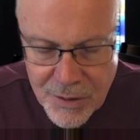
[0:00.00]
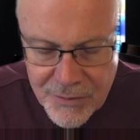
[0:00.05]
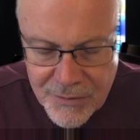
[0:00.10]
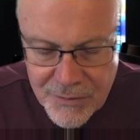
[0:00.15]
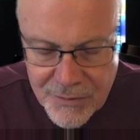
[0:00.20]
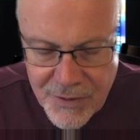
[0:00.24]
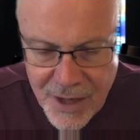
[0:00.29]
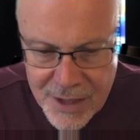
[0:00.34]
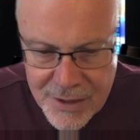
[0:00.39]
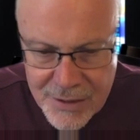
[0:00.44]

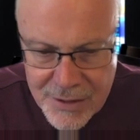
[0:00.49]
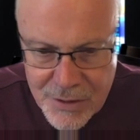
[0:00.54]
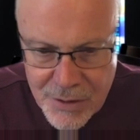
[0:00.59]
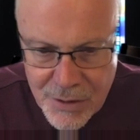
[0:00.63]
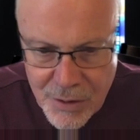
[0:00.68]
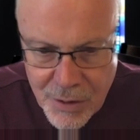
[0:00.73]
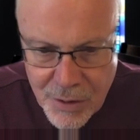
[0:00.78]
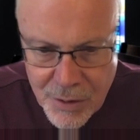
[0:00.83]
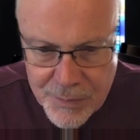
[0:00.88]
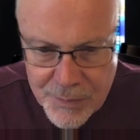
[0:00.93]
confined
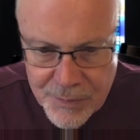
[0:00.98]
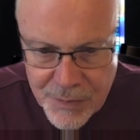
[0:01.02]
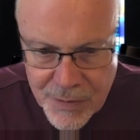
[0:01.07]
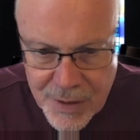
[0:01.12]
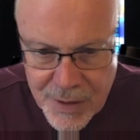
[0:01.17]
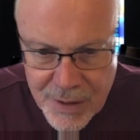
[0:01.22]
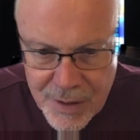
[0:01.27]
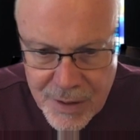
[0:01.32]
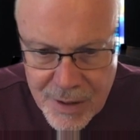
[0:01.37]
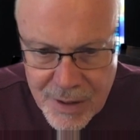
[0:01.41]
to home.
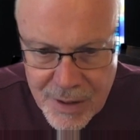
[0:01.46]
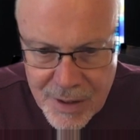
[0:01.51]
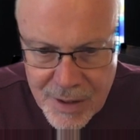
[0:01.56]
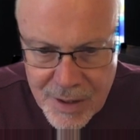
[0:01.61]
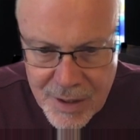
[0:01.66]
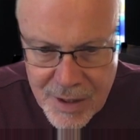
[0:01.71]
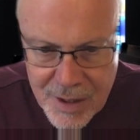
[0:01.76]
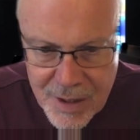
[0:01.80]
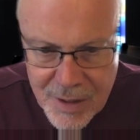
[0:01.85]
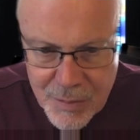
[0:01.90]

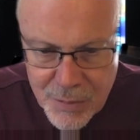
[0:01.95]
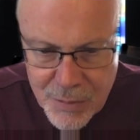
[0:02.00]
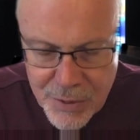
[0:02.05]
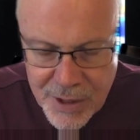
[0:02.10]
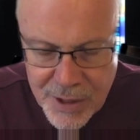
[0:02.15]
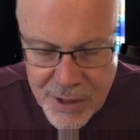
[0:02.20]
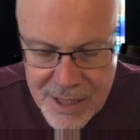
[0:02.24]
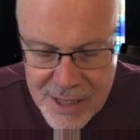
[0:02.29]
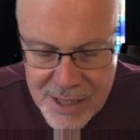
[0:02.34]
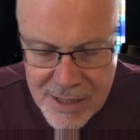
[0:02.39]

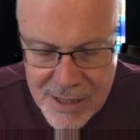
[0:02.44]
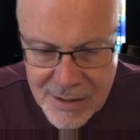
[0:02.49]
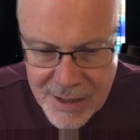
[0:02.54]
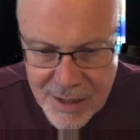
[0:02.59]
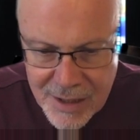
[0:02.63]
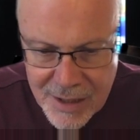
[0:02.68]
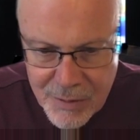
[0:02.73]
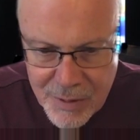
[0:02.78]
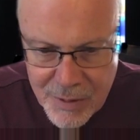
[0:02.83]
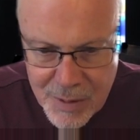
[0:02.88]
Bring
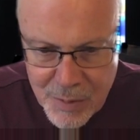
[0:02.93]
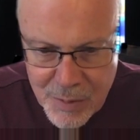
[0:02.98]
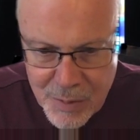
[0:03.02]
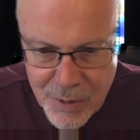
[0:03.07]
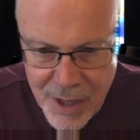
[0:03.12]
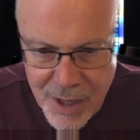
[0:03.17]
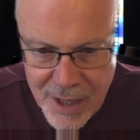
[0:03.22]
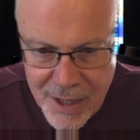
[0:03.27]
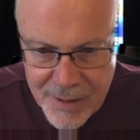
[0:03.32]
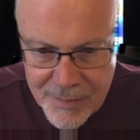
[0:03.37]
healing, we
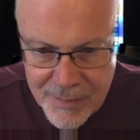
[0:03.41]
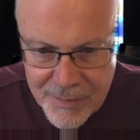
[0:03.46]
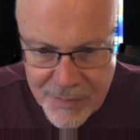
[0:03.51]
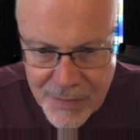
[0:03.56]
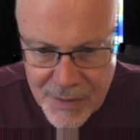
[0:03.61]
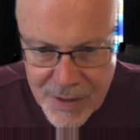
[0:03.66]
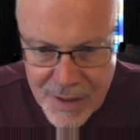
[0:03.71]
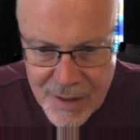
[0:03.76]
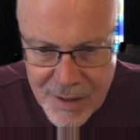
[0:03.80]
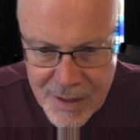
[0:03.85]
pray.
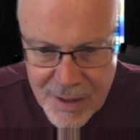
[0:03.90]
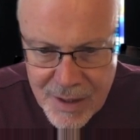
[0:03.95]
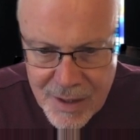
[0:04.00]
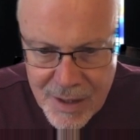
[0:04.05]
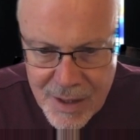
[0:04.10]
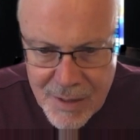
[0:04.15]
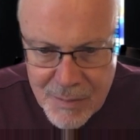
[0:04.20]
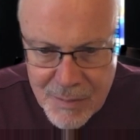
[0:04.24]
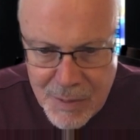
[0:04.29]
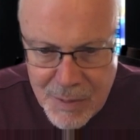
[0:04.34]

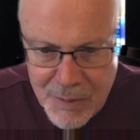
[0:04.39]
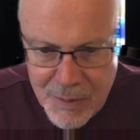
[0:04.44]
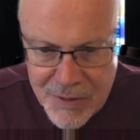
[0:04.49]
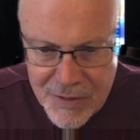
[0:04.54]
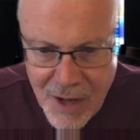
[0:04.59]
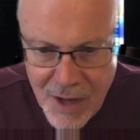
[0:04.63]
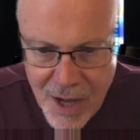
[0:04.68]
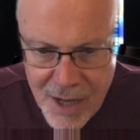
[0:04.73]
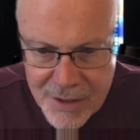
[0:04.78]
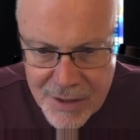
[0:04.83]
Be
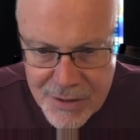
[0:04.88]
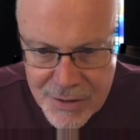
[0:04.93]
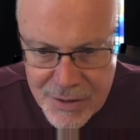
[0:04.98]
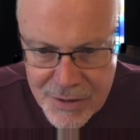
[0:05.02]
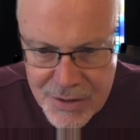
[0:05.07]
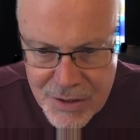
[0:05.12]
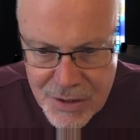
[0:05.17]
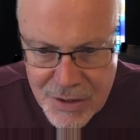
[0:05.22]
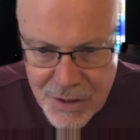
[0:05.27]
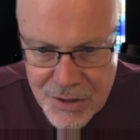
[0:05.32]
with
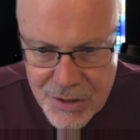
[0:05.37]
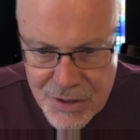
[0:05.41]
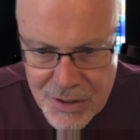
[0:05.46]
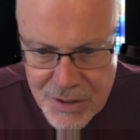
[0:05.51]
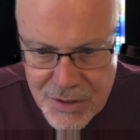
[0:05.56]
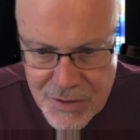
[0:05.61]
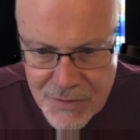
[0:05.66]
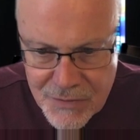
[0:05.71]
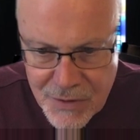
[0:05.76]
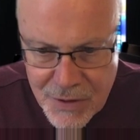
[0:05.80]
doctors,
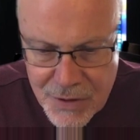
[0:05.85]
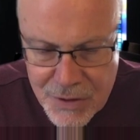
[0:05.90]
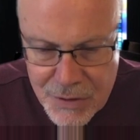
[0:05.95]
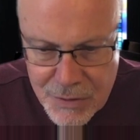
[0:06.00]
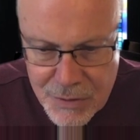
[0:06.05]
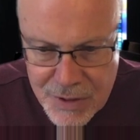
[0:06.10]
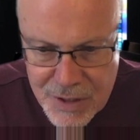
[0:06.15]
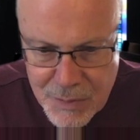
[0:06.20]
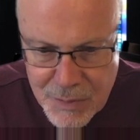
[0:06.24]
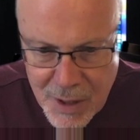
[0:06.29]
nurses,
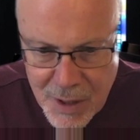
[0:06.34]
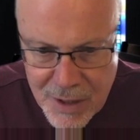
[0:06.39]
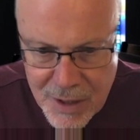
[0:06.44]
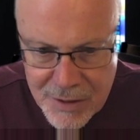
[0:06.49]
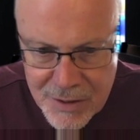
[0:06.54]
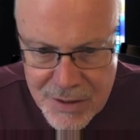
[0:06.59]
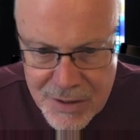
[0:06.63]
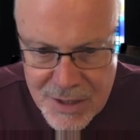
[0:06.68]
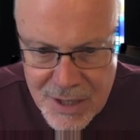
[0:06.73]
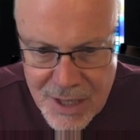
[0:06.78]
first
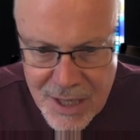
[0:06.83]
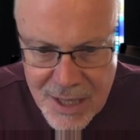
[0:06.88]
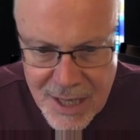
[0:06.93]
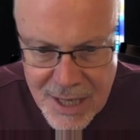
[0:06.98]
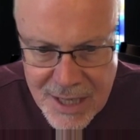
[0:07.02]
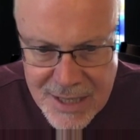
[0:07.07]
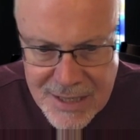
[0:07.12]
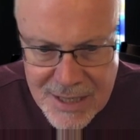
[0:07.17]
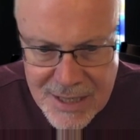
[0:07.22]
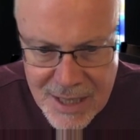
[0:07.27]
responders,
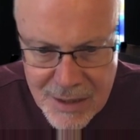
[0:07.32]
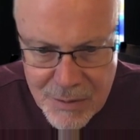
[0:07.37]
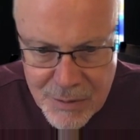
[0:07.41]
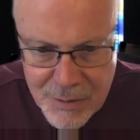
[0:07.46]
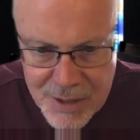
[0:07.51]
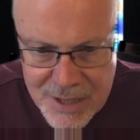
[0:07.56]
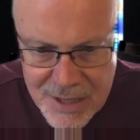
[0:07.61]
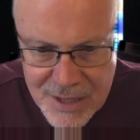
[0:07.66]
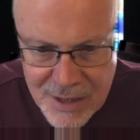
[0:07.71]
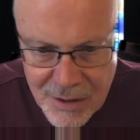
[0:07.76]
as they
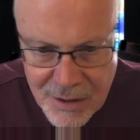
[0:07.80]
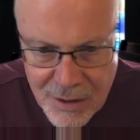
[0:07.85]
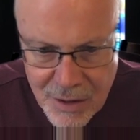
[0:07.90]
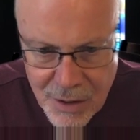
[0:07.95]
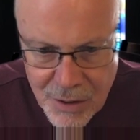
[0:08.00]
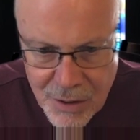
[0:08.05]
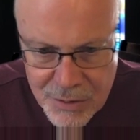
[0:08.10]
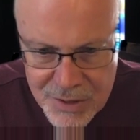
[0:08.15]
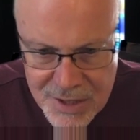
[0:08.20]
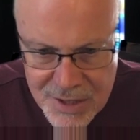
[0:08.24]
risk
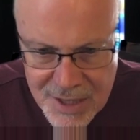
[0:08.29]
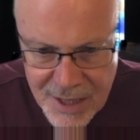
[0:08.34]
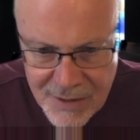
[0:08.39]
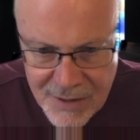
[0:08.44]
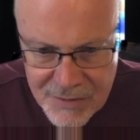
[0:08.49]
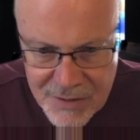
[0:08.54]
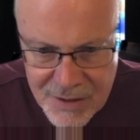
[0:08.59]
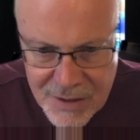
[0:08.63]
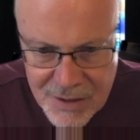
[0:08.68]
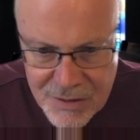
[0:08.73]
their own
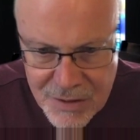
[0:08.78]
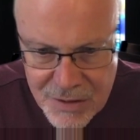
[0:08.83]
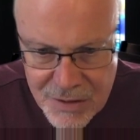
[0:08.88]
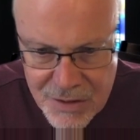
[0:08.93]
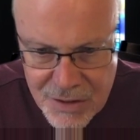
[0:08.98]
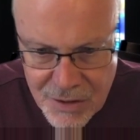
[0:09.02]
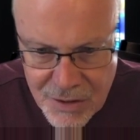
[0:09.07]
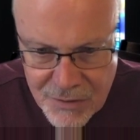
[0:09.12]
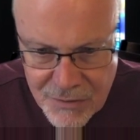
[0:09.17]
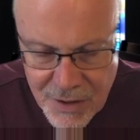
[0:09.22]
safety to
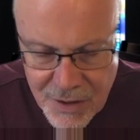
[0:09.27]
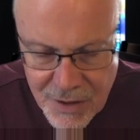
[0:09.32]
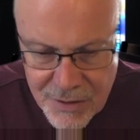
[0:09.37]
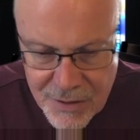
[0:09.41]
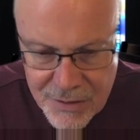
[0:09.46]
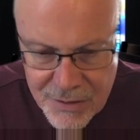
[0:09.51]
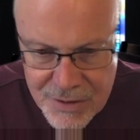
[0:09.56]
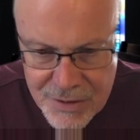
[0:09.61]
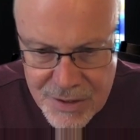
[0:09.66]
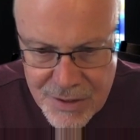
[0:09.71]
serve
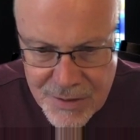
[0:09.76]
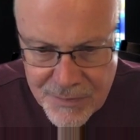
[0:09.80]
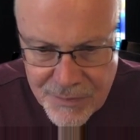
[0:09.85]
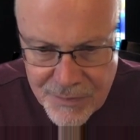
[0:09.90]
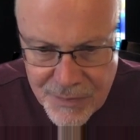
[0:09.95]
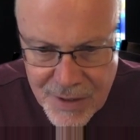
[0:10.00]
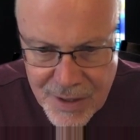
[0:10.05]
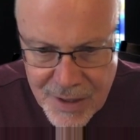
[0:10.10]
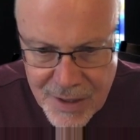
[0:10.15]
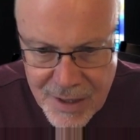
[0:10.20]
others,
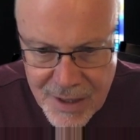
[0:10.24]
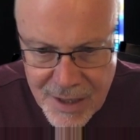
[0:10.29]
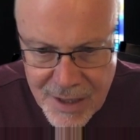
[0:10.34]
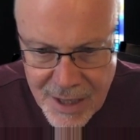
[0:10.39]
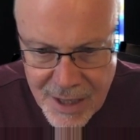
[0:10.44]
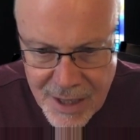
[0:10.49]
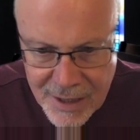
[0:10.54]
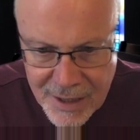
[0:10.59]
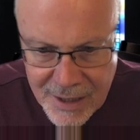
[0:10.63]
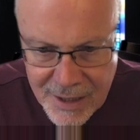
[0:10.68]

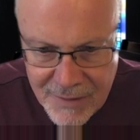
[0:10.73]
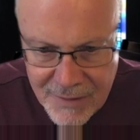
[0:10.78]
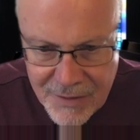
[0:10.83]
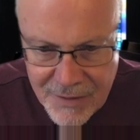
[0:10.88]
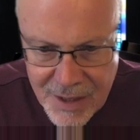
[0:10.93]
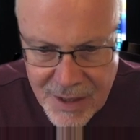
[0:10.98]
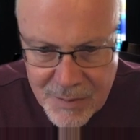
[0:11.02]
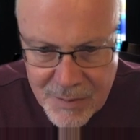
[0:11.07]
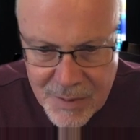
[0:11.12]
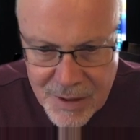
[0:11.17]
and
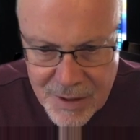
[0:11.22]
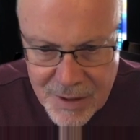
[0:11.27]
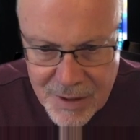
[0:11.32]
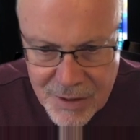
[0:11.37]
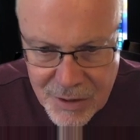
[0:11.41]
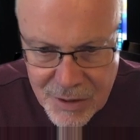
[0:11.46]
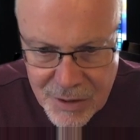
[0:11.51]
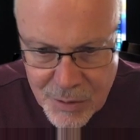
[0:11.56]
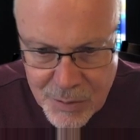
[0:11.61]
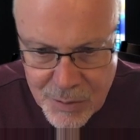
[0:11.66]
give them
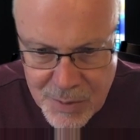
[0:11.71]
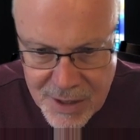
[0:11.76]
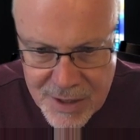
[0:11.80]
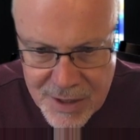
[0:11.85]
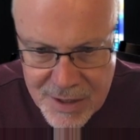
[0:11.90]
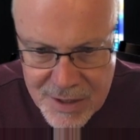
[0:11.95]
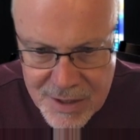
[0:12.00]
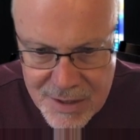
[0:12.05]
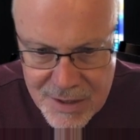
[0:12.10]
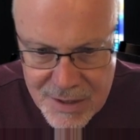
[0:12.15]
your
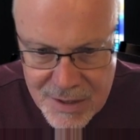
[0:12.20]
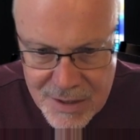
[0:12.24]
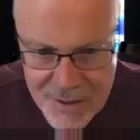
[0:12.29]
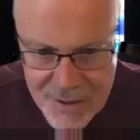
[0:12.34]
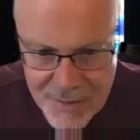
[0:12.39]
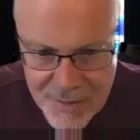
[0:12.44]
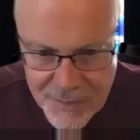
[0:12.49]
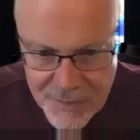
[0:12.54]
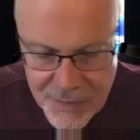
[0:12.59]
peace.